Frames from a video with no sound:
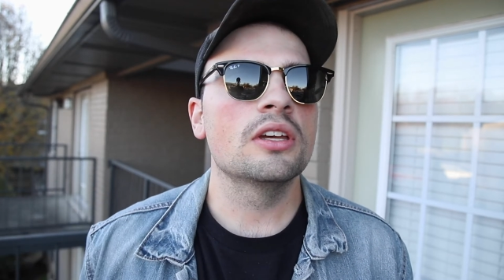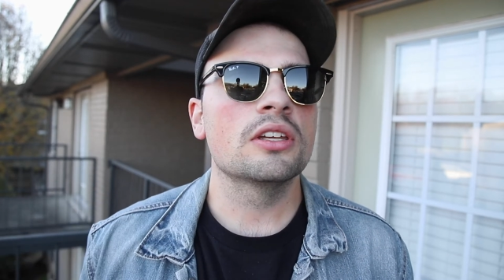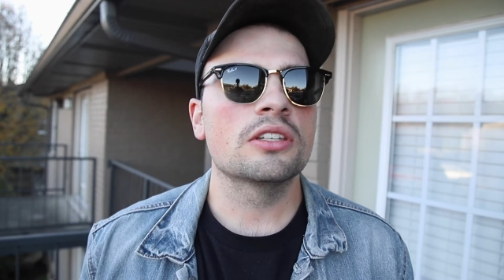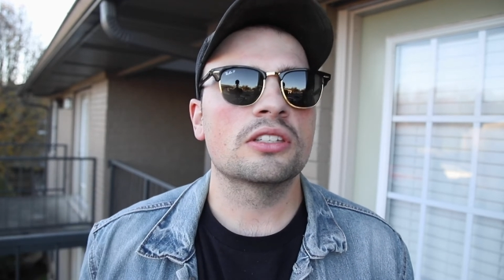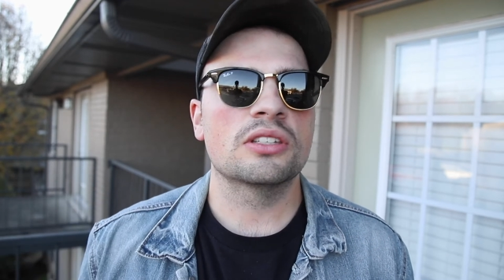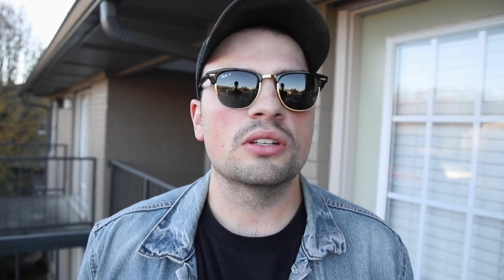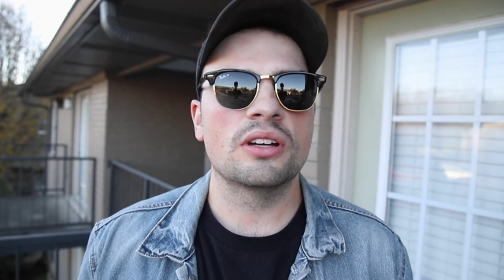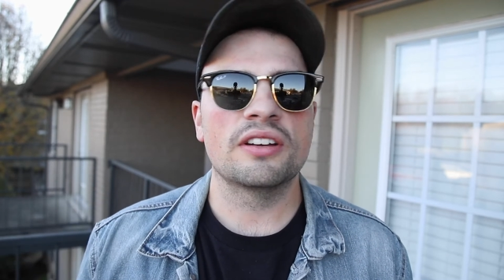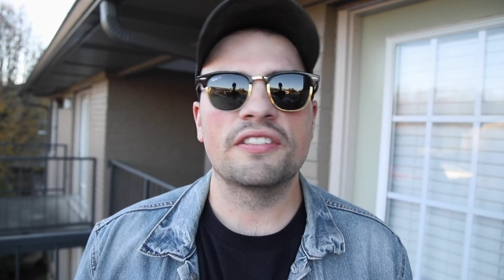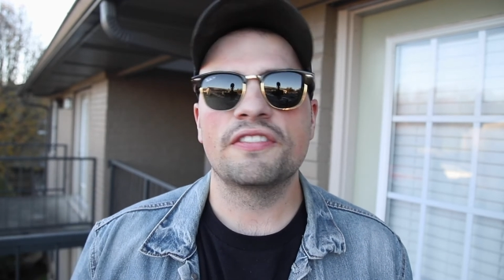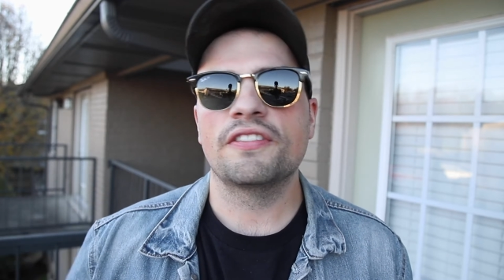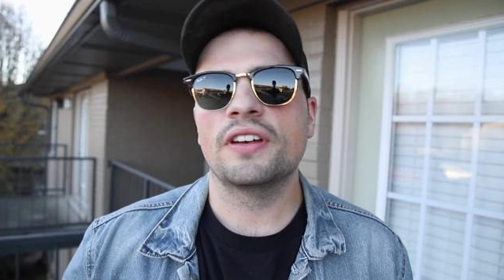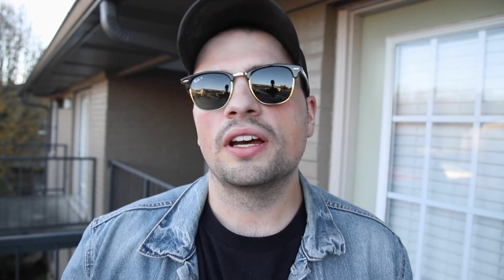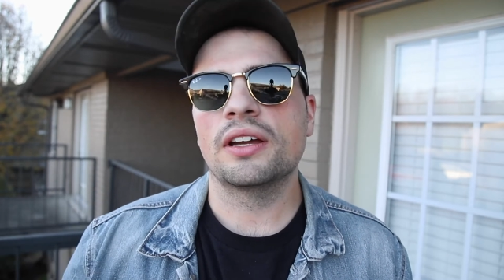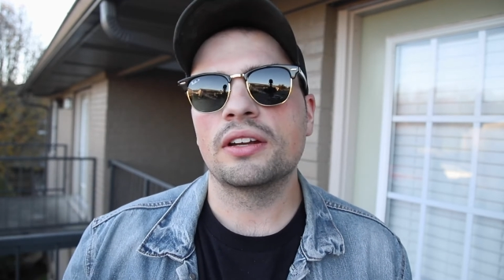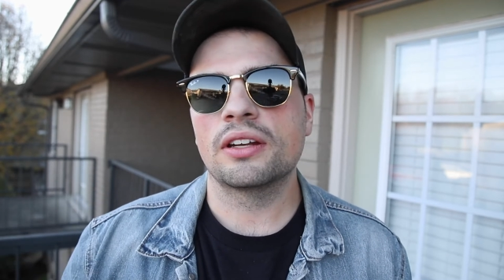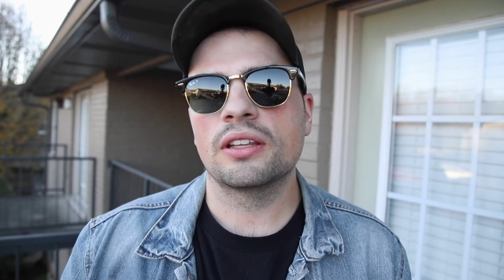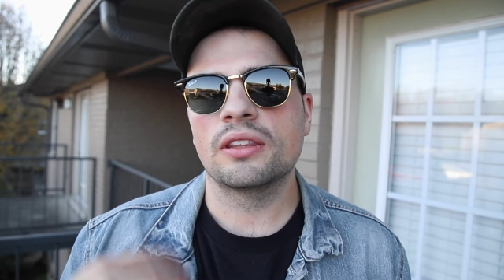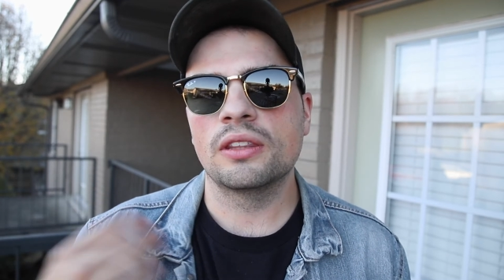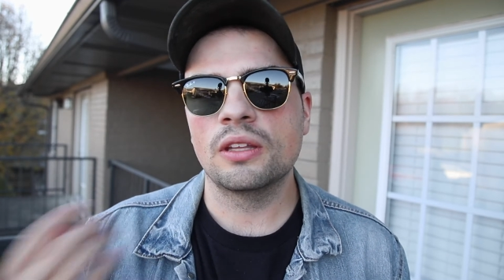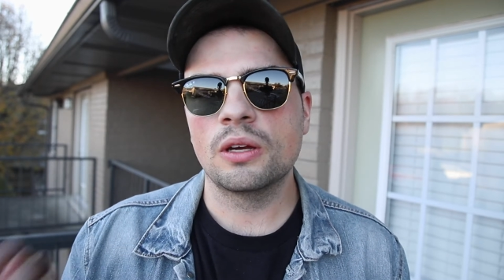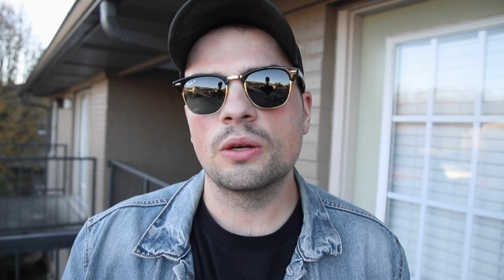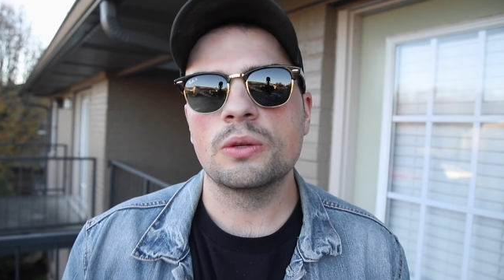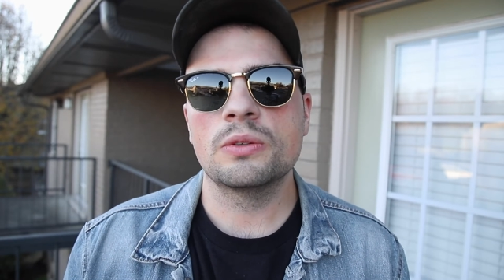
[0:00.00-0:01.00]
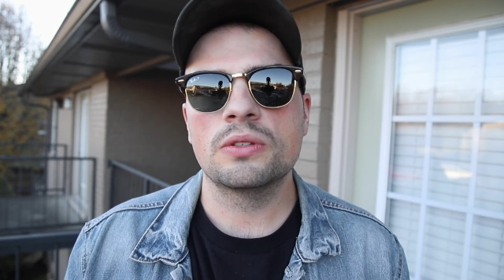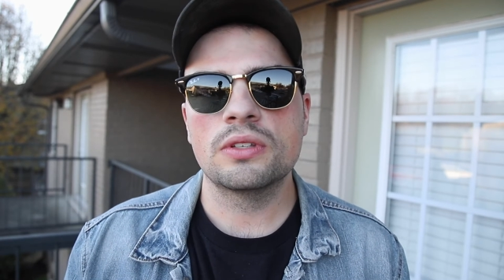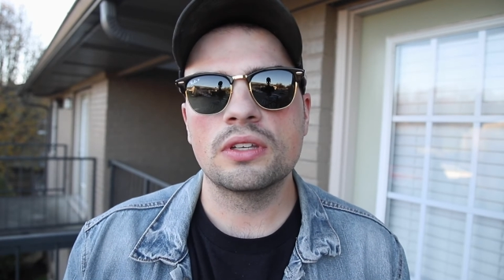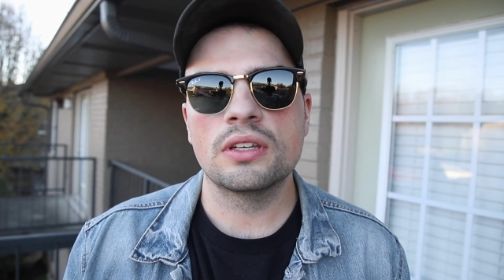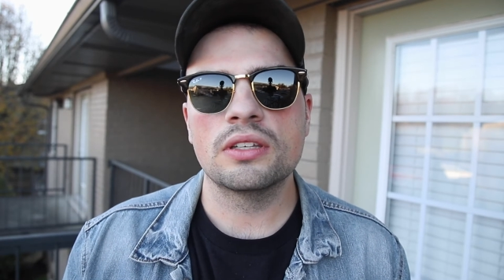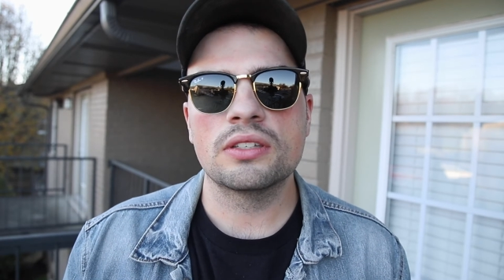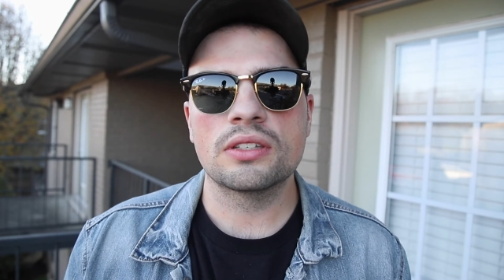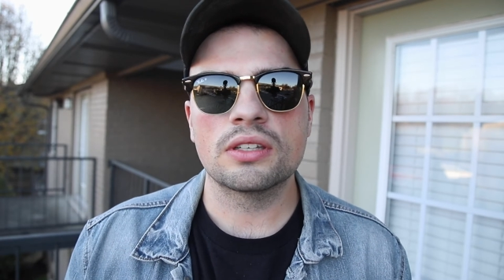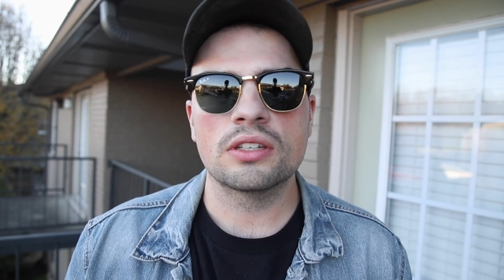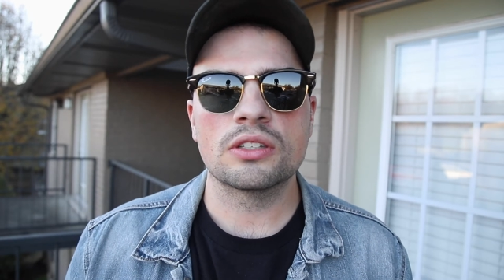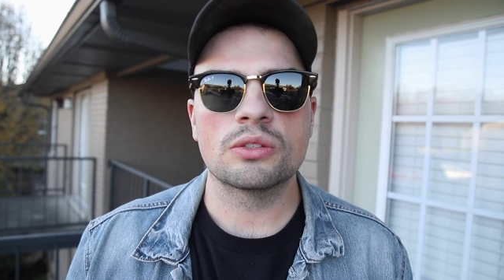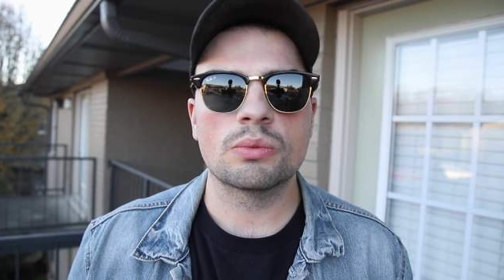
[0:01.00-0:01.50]
So I found in those
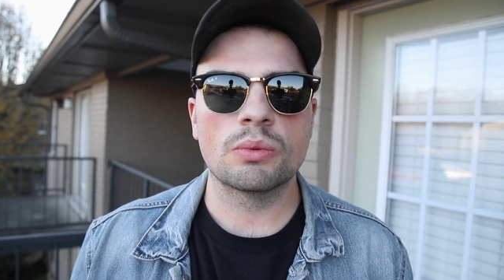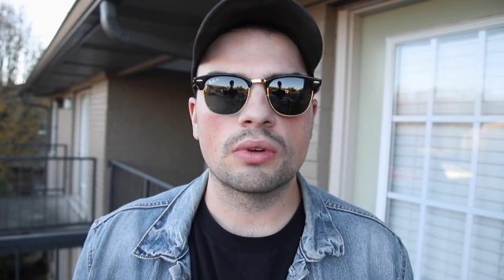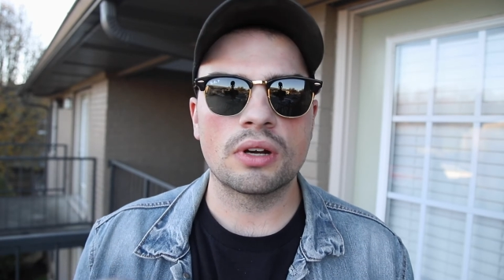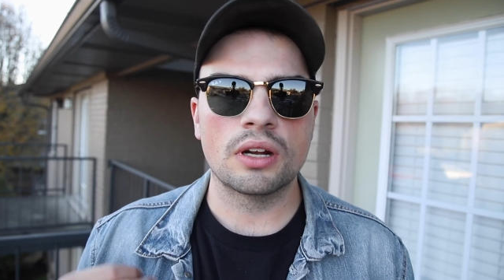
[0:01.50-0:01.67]
seasons,